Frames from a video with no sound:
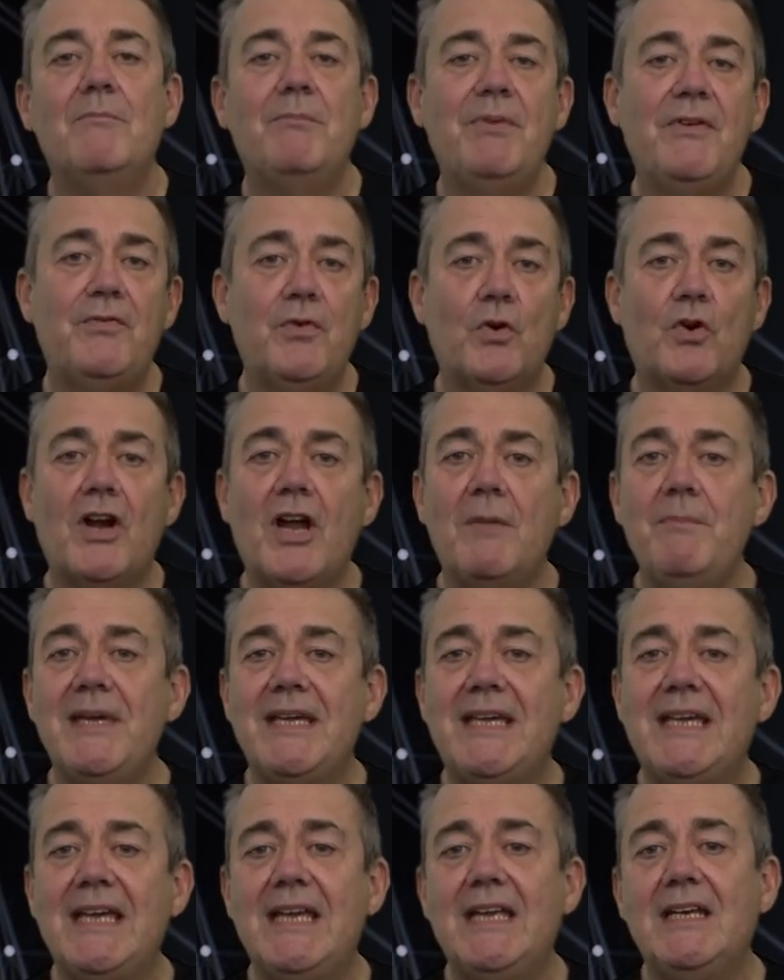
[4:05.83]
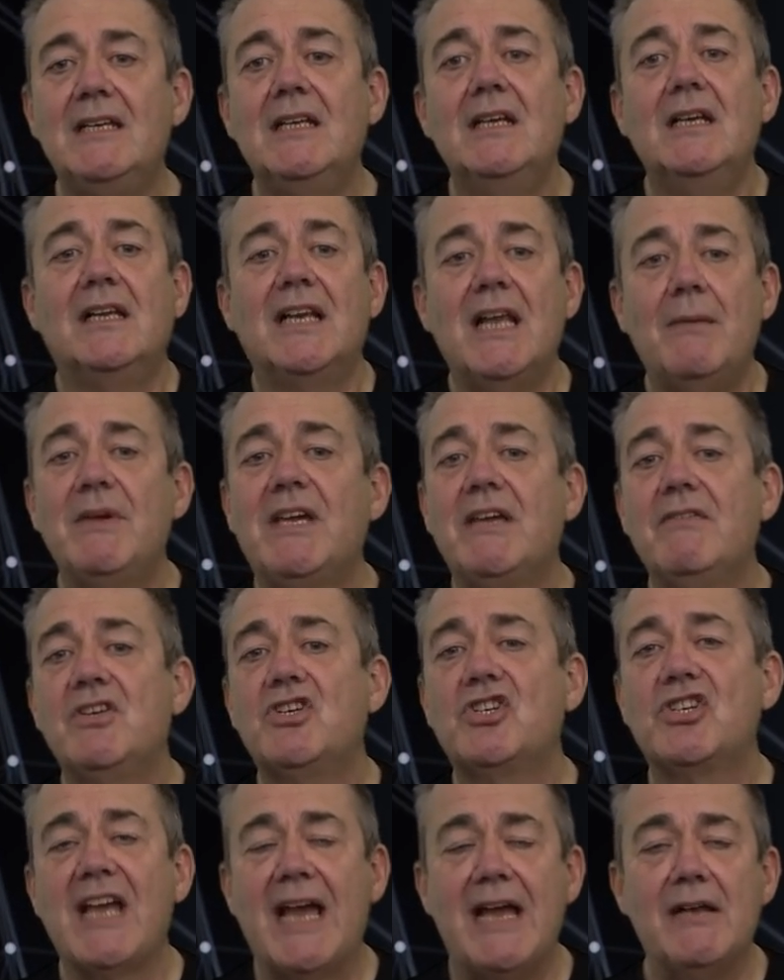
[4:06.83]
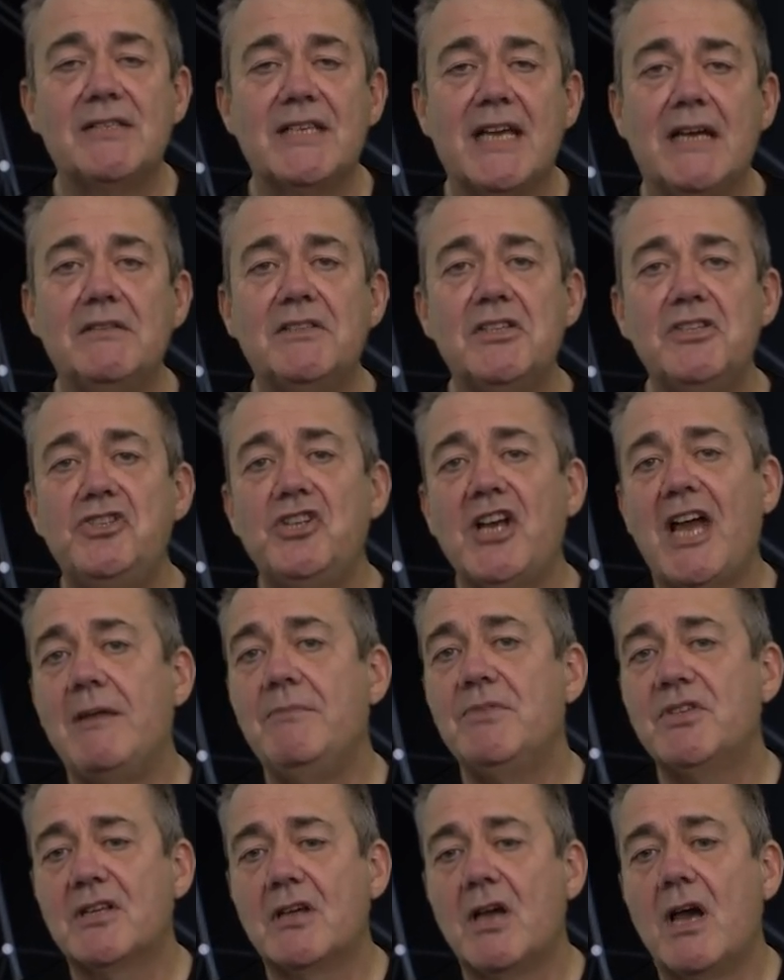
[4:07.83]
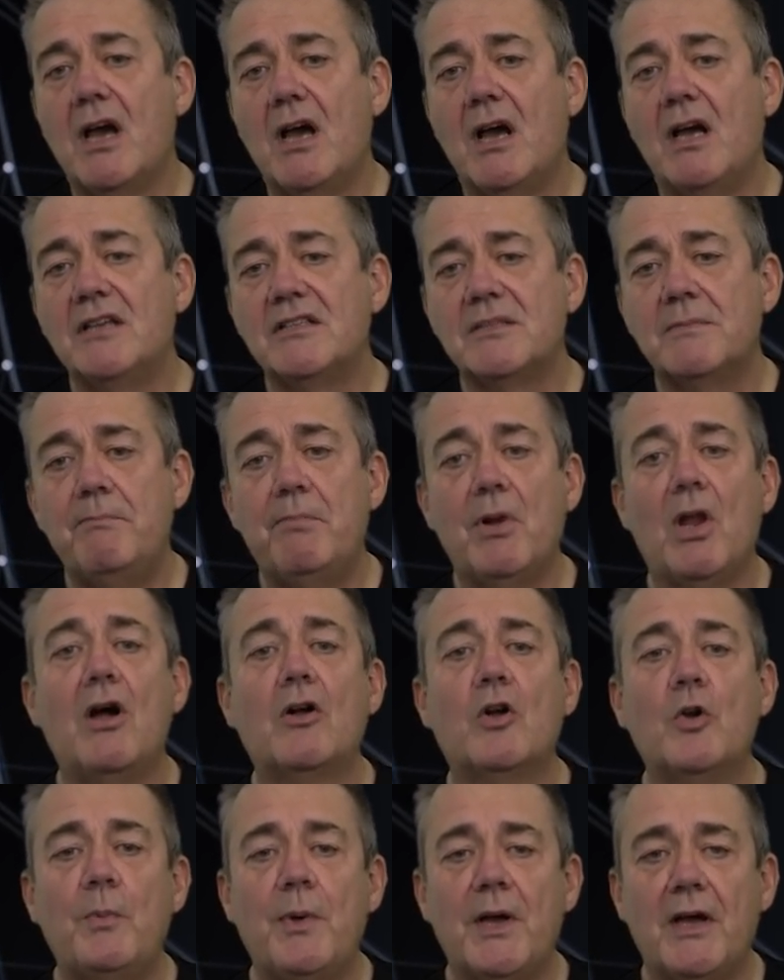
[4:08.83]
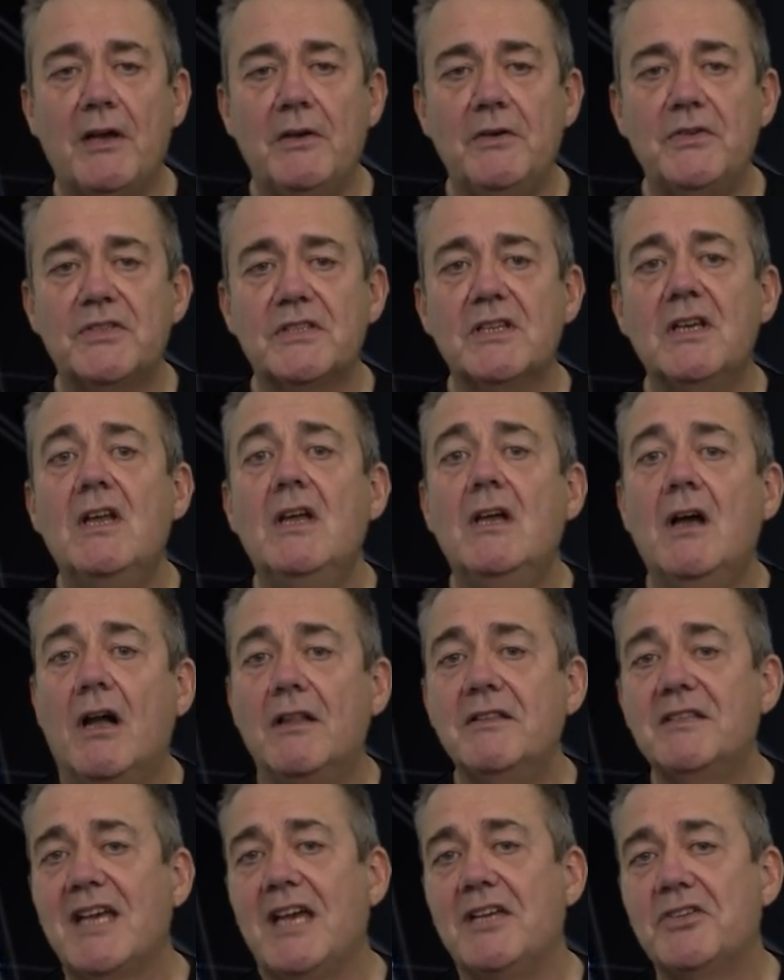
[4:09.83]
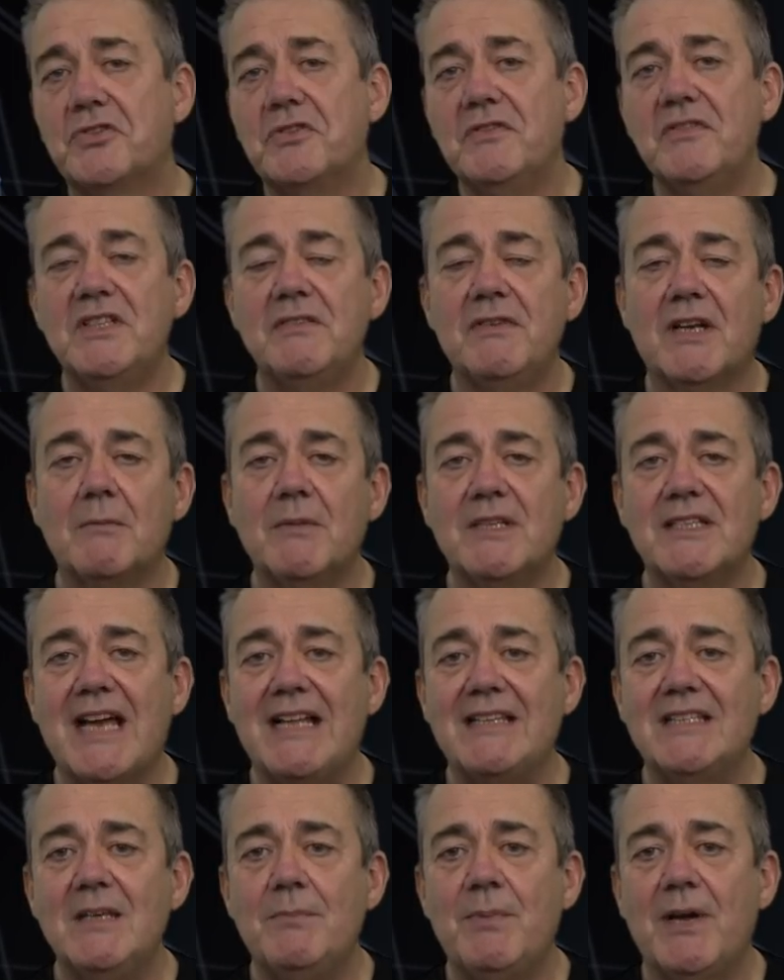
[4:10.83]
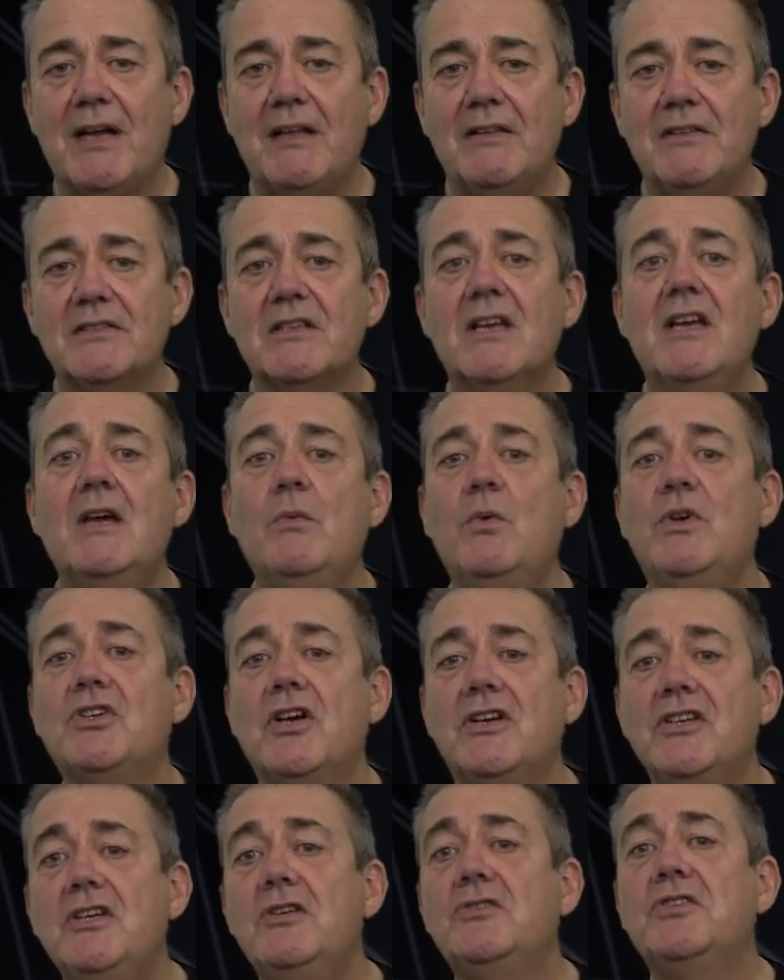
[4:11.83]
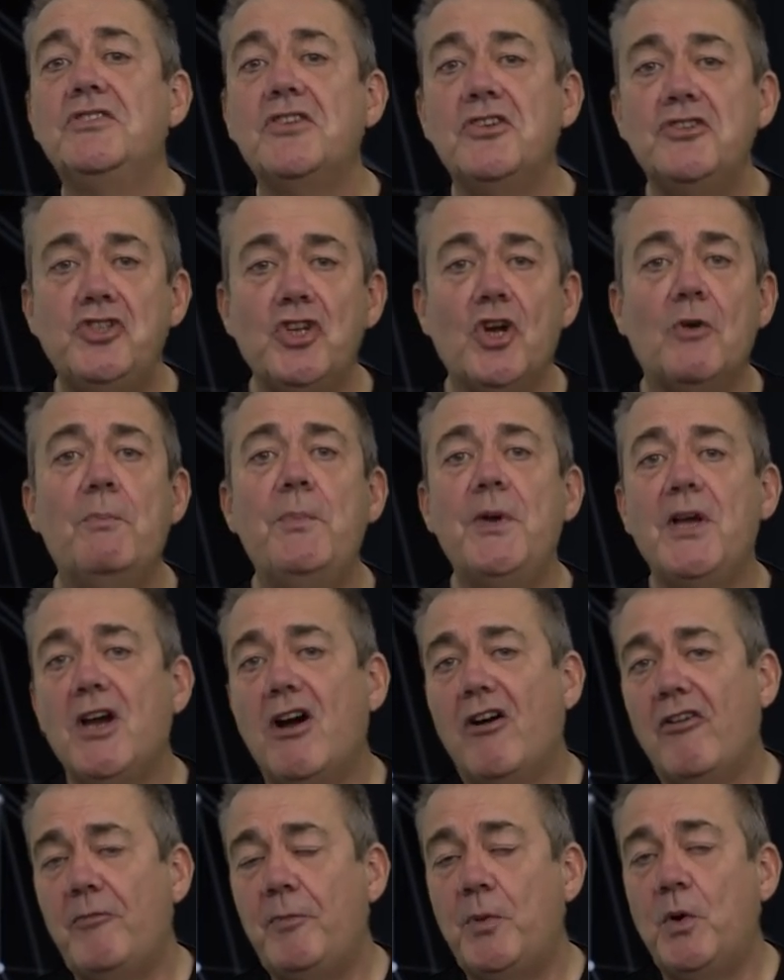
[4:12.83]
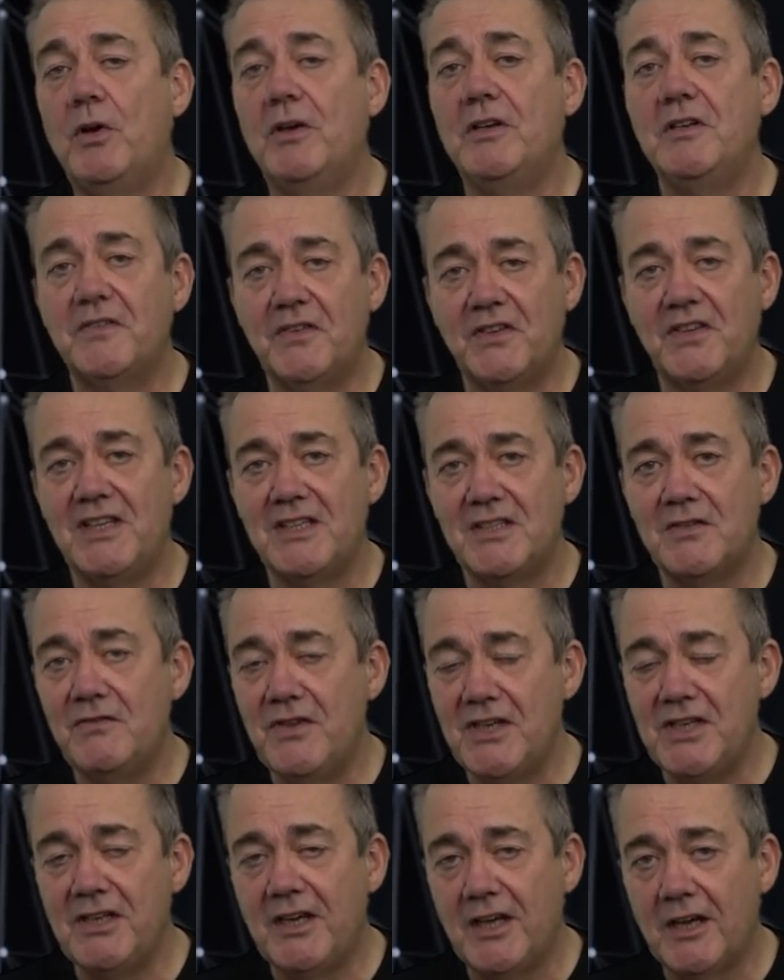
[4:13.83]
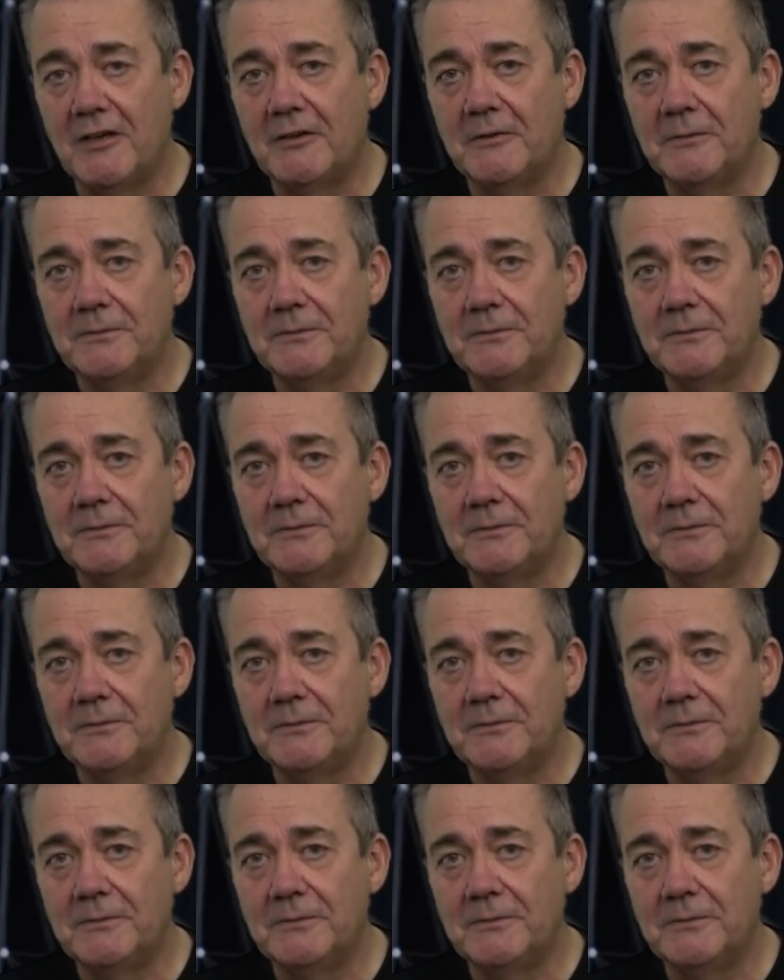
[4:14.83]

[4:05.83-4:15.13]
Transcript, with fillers: Before I begin, let me give a shout out to James Carr's blog post on test driven development anti patterns, which I use as a jumping off point for this video.